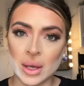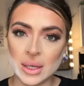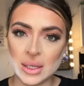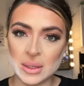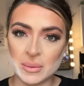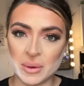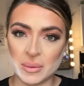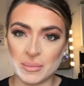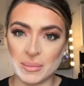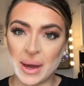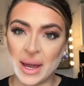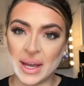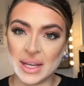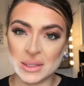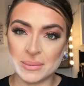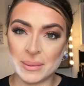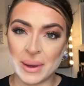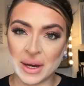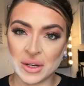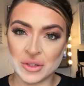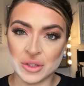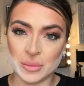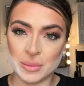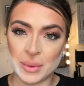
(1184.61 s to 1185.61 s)
with my
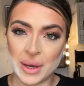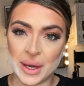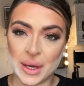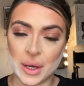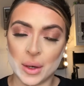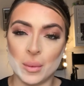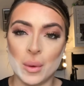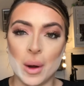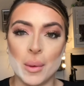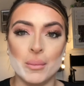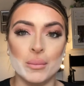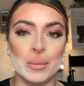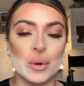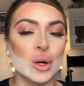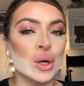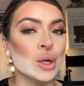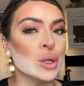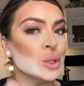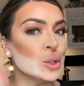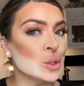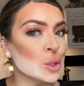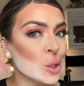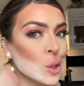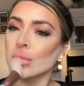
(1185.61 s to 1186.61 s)
Spectrum A01
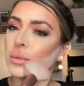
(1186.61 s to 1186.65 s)
brush.